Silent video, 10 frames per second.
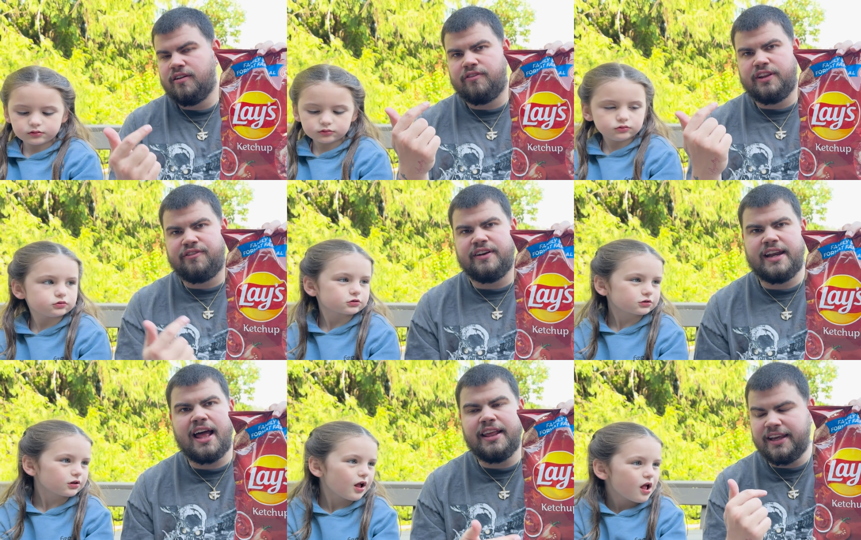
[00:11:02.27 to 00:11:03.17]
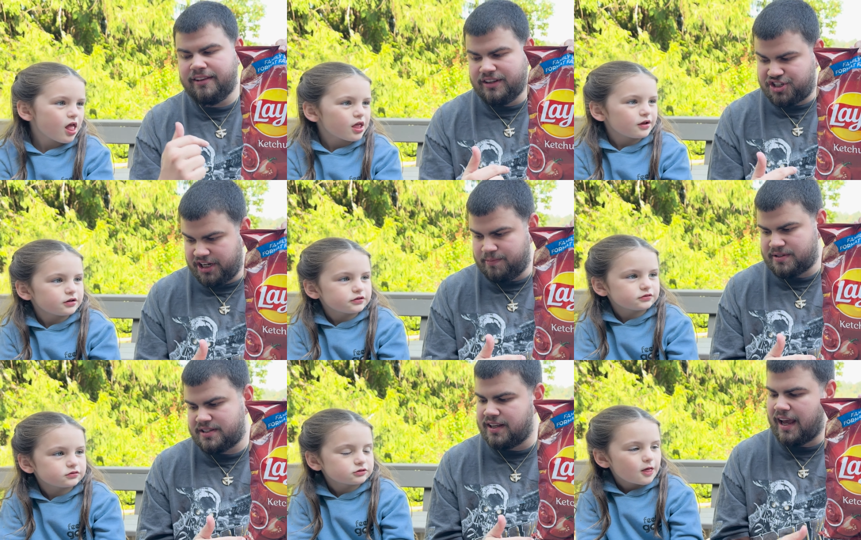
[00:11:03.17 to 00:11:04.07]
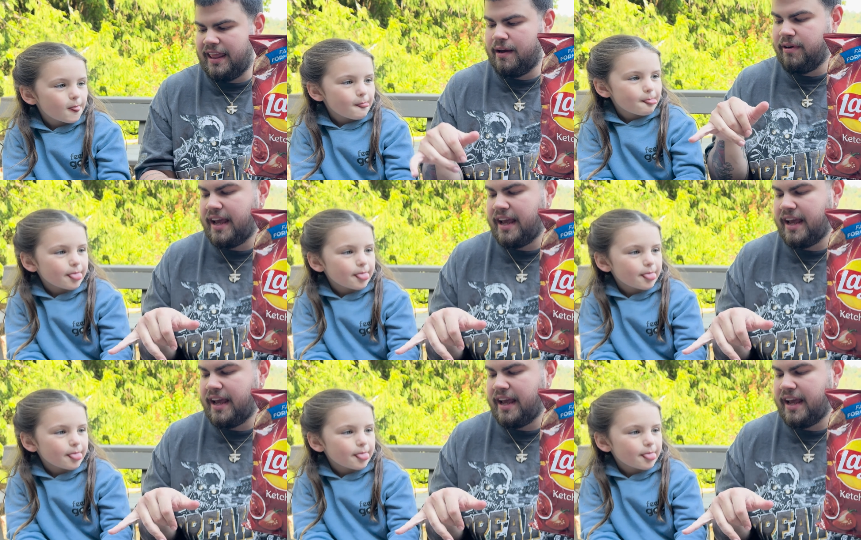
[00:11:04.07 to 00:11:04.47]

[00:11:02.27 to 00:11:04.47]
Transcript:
Speaker 1: for the finale of the chips, and then we